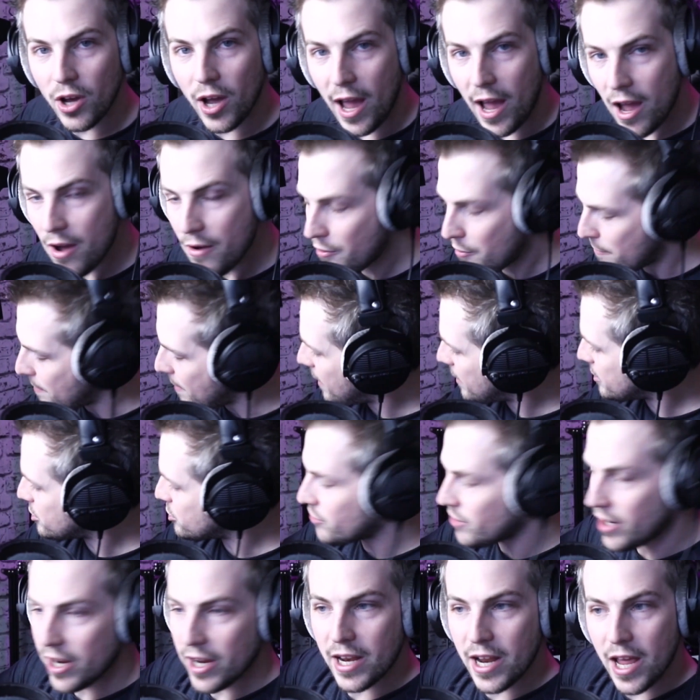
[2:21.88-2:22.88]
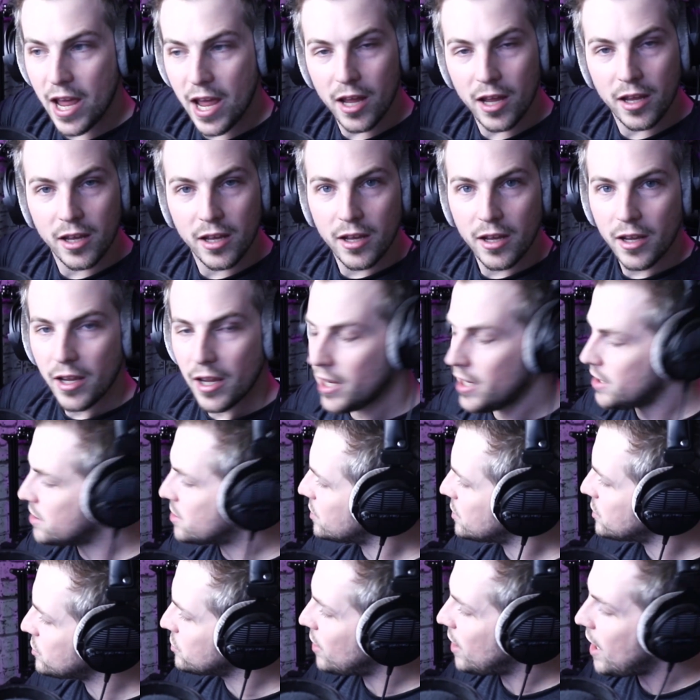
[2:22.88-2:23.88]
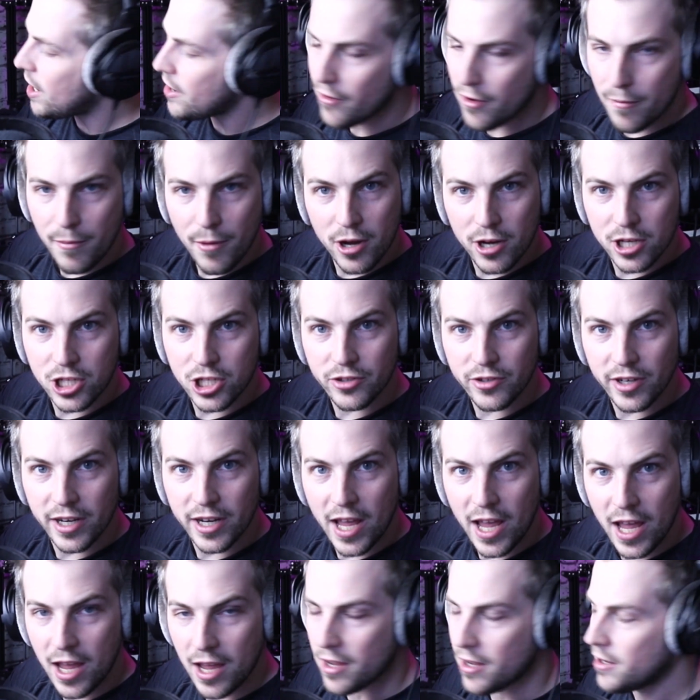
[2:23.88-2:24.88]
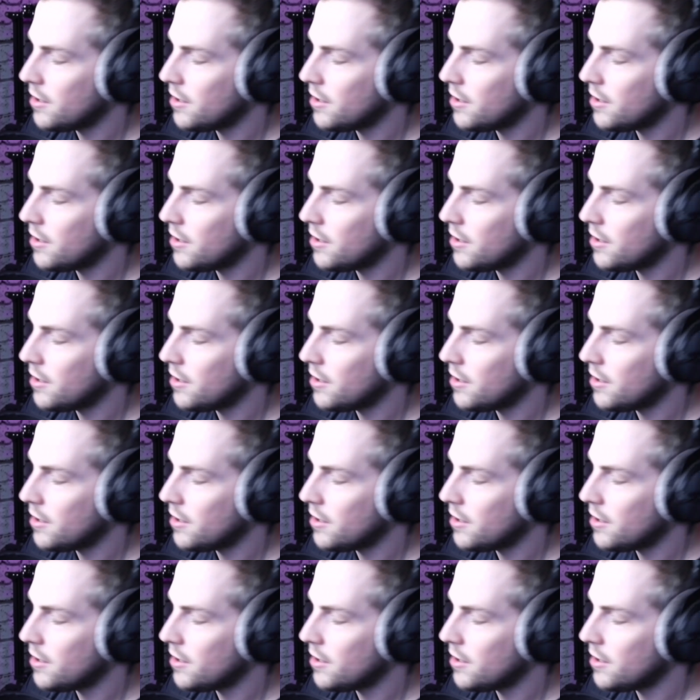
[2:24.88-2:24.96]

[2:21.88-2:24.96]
have a battery in here. It does not have a motor in here.